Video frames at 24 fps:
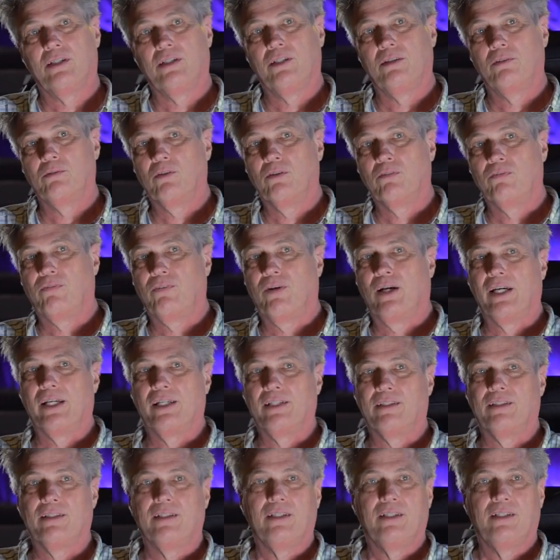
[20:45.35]
You won't
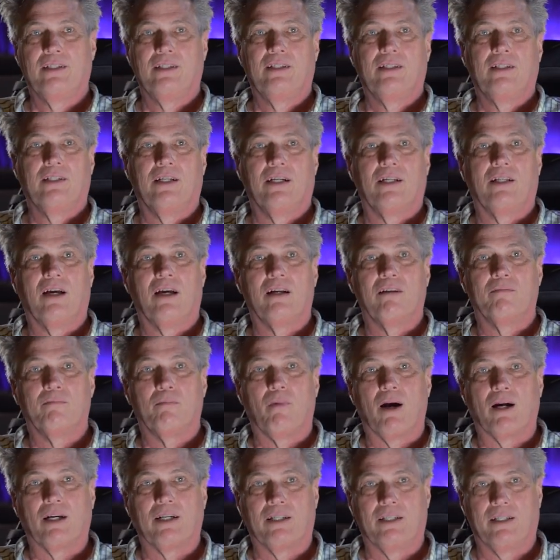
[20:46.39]
find a lot of
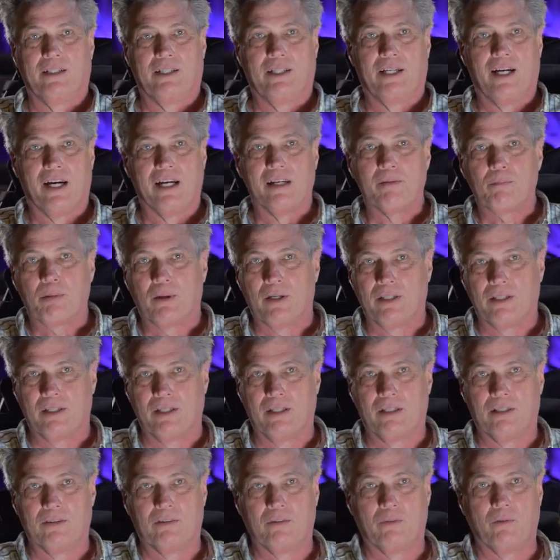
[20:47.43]
marketing hype on
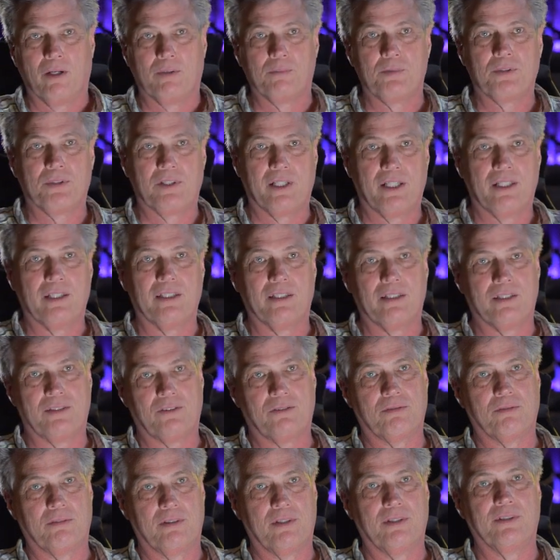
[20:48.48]
our website.
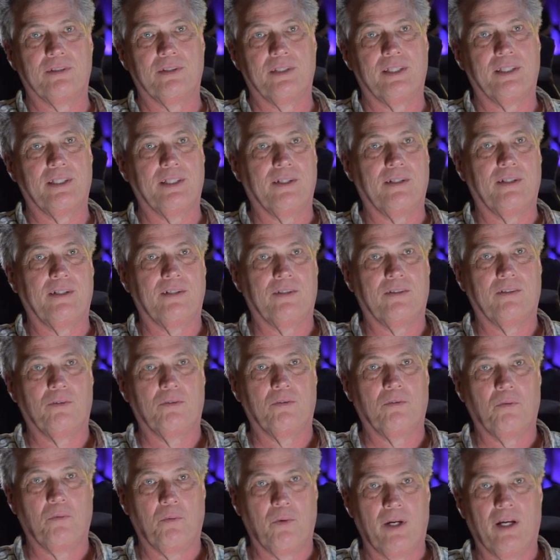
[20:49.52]
It's really,
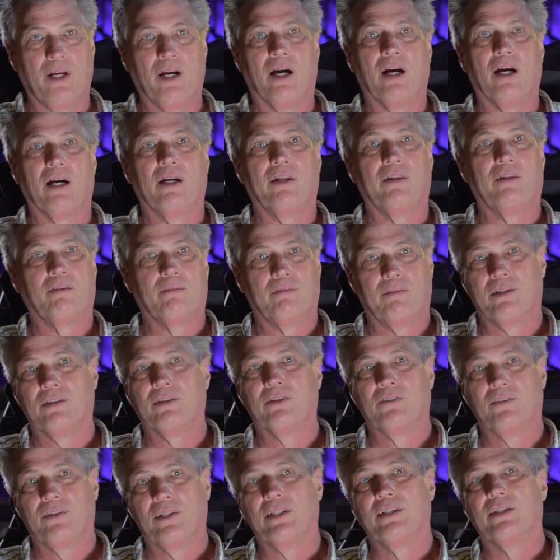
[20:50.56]
we are the
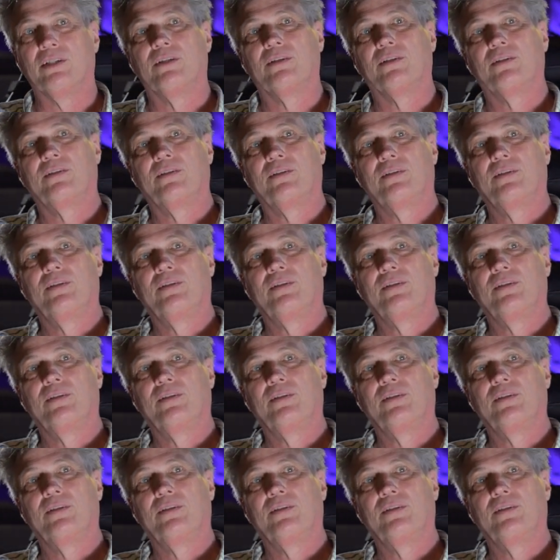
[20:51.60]
real deal.